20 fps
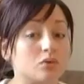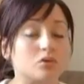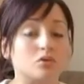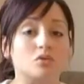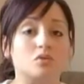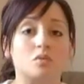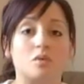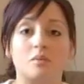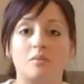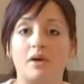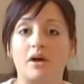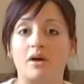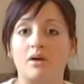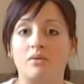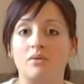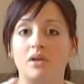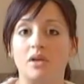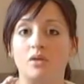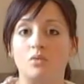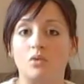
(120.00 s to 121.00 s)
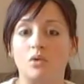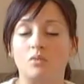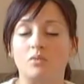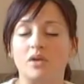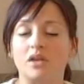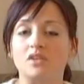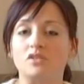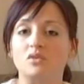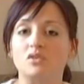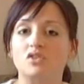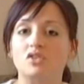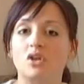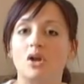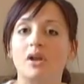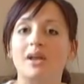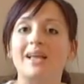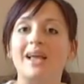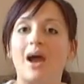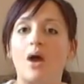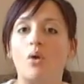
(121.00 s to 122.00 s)
lose 1 pound in 1 week. So
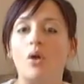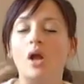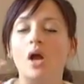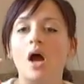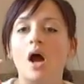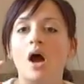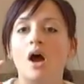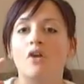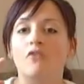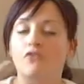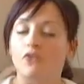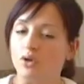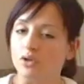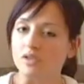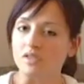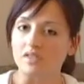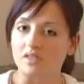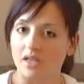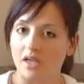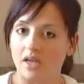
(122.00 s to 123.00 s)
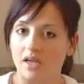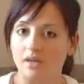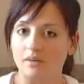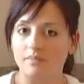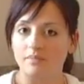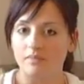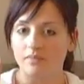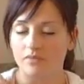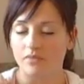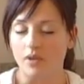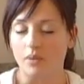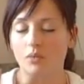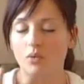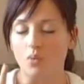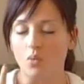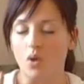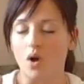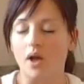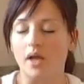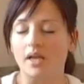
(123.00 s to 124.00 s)
starting out, first thing, number
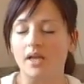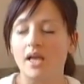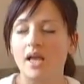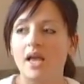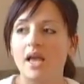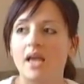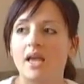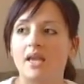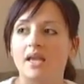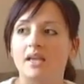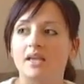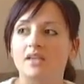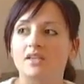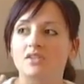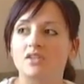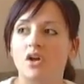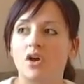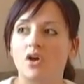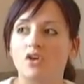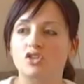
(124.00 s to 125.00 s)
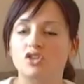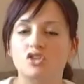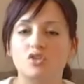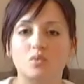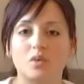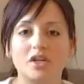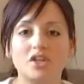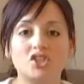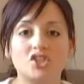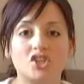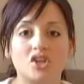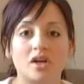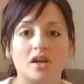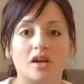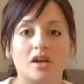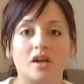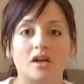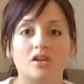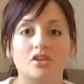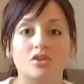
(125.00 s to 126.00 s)
one, is switch
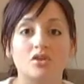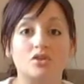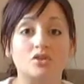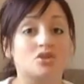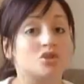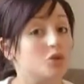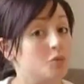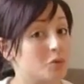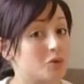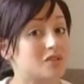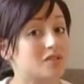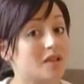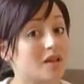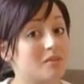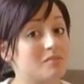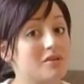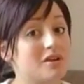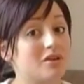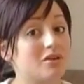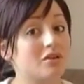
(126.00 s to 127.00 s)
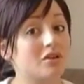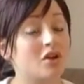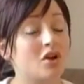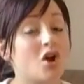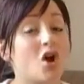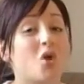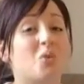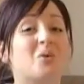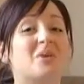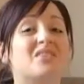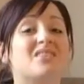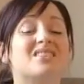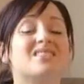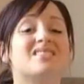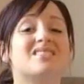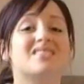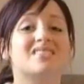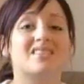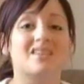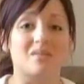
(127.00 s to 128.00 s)
your 2% milk with
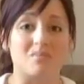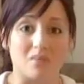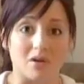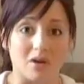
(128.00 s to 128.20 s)
skim